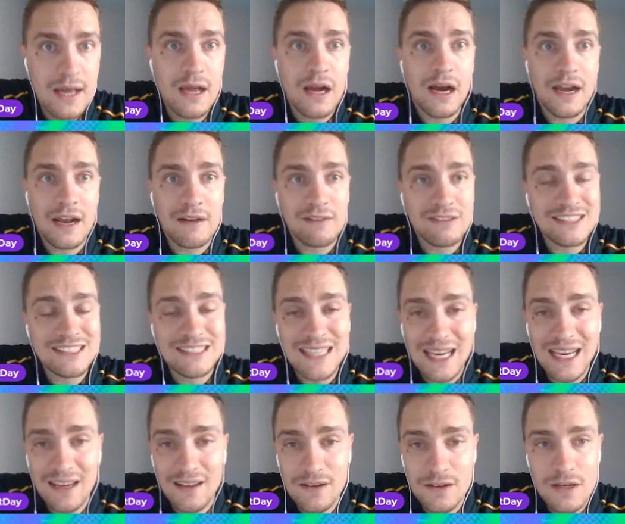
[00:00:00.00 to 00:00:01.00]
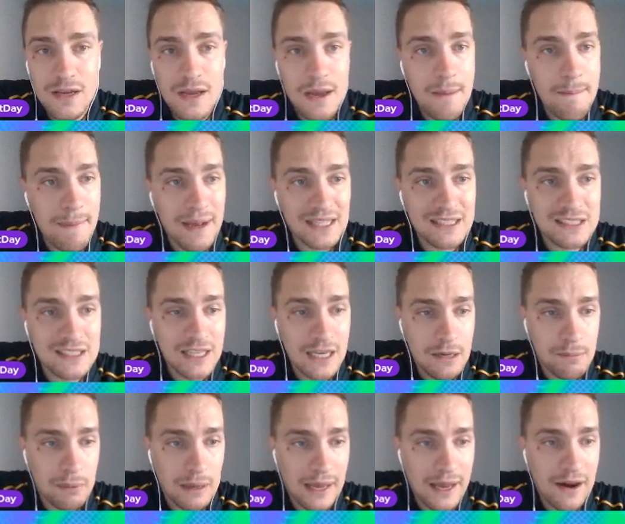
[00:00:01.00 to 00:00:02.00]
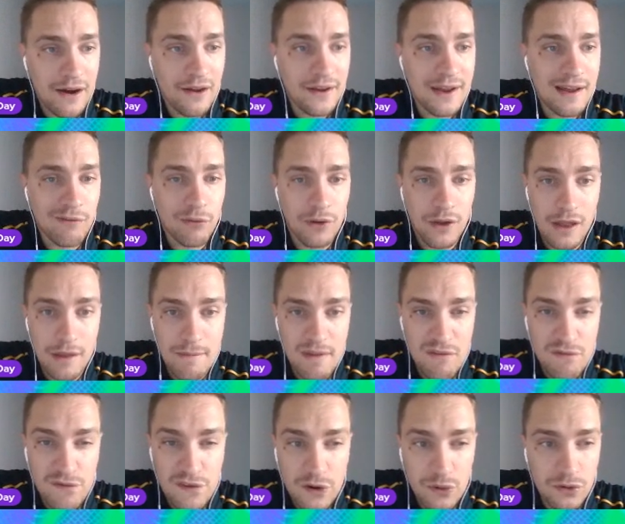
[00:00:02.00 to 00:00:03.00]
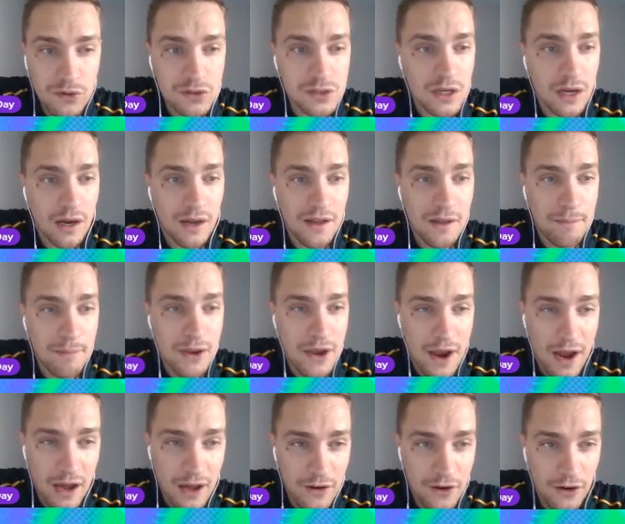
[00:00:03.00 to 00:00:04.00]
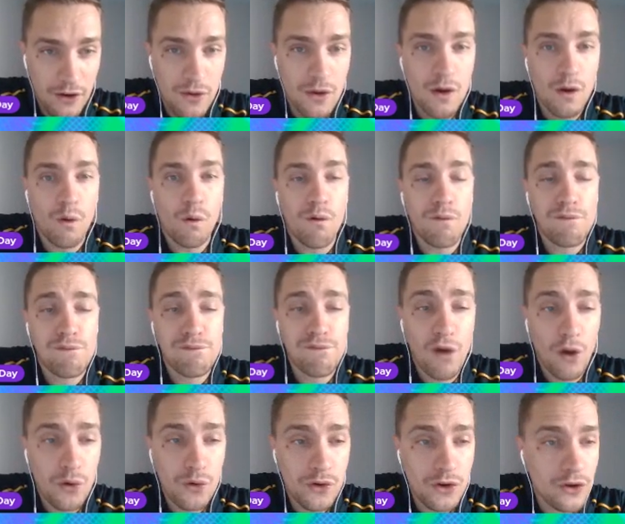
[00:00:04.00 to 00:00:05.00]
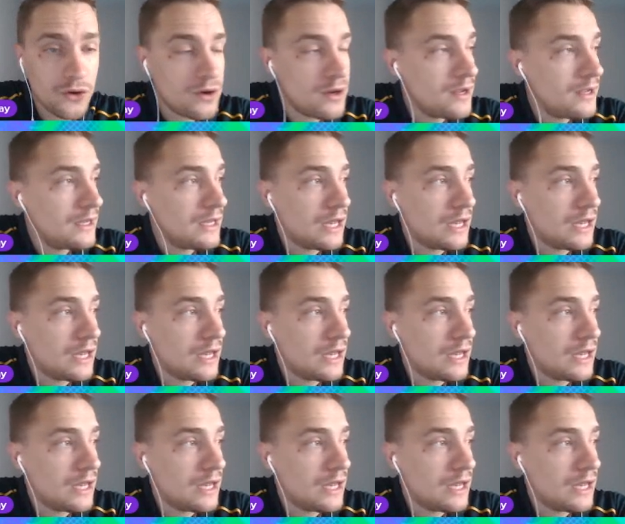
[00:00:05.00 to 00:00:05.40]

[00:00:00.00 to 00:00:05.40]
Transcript: I'd have a second Man City player. I'd have one of their midfielders, either Bernardo or Foden.